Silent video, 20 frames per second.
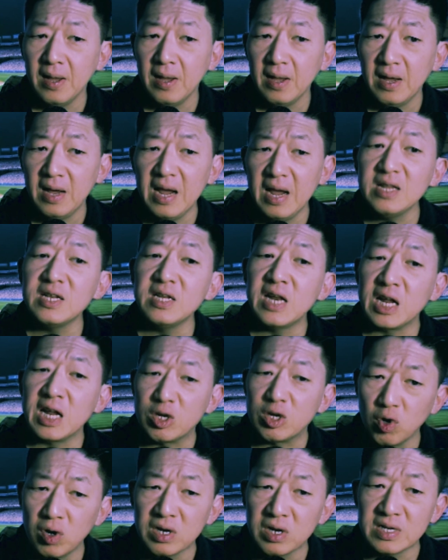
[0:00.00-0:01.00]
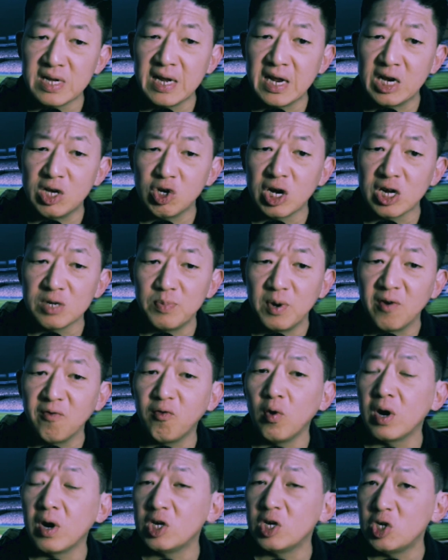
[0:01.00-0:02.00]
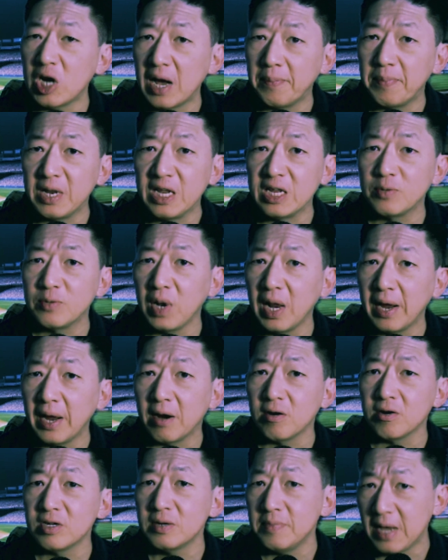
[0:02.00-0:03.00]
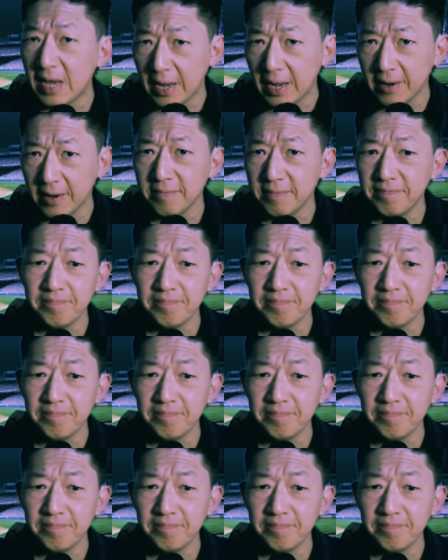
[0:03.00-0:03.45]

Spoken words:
It's an exhausting adjustment for a Japanese player to make.